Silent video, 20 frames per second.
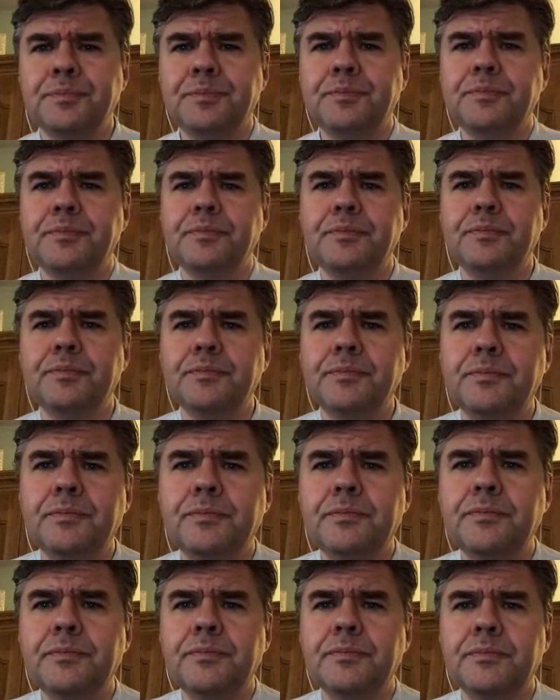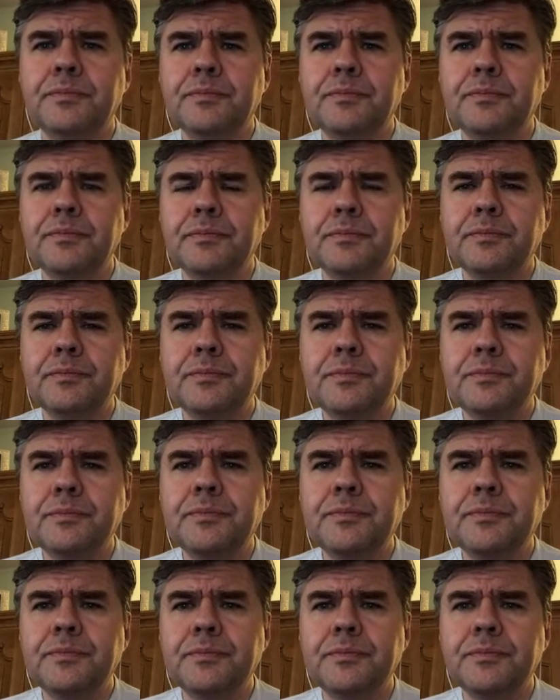
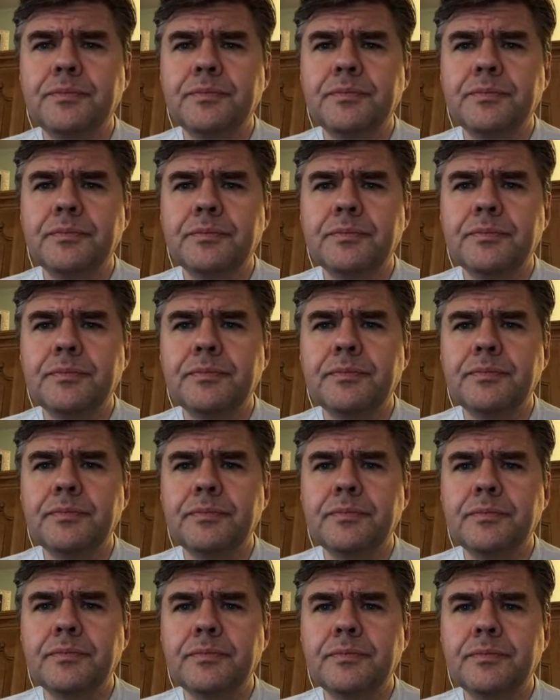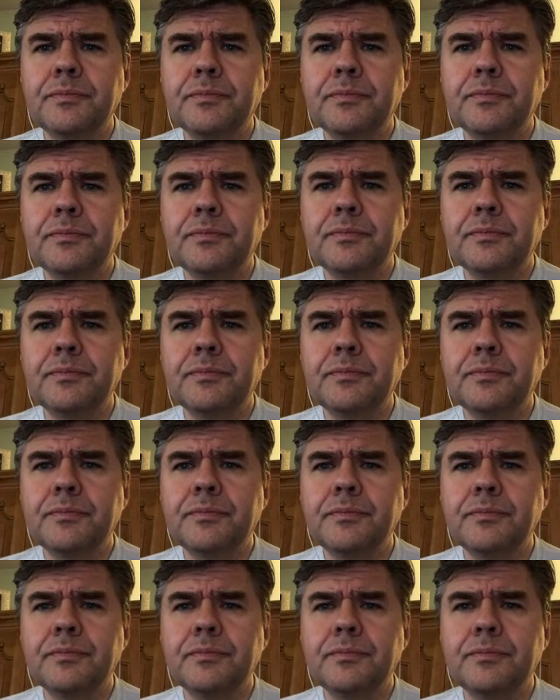
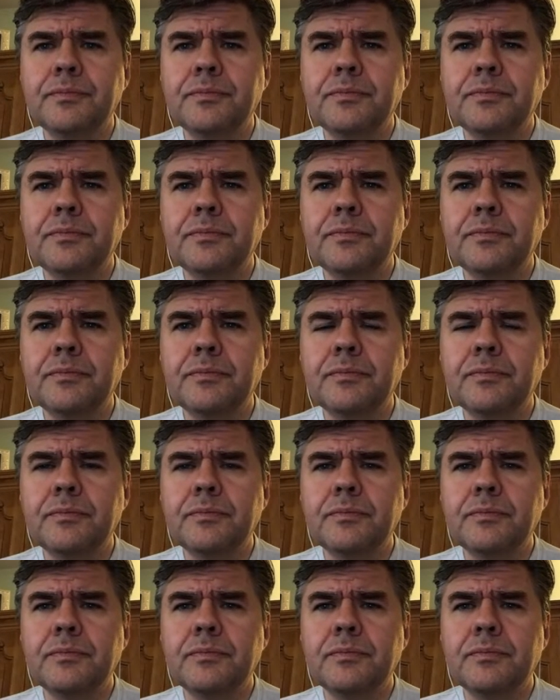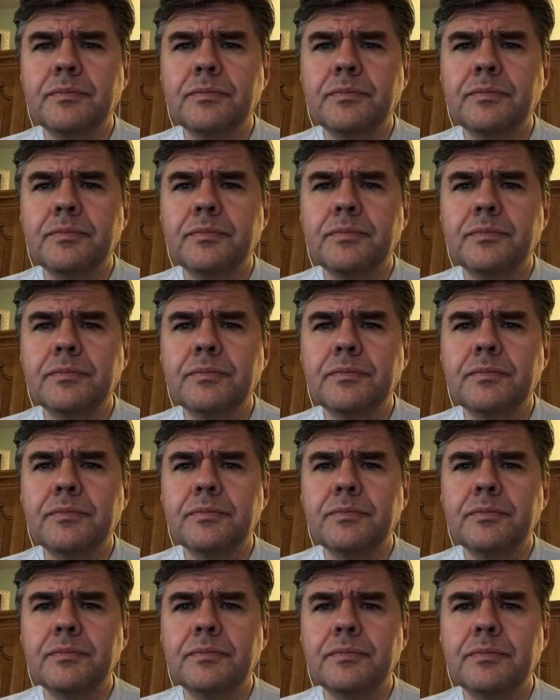
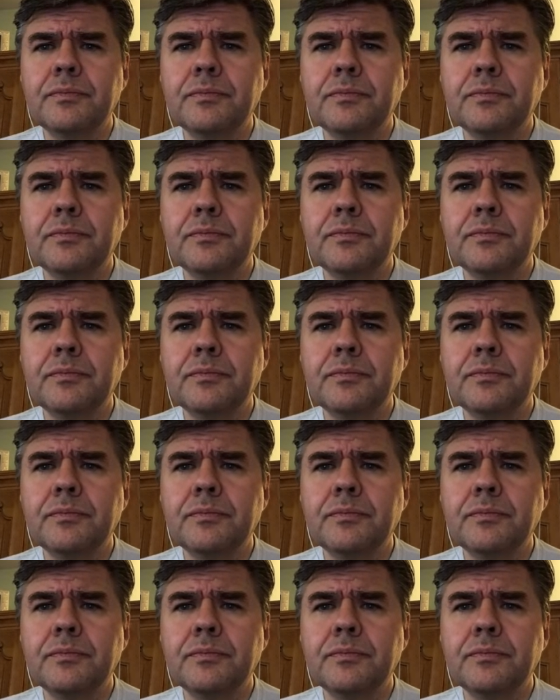No words are spoken by the person on screen.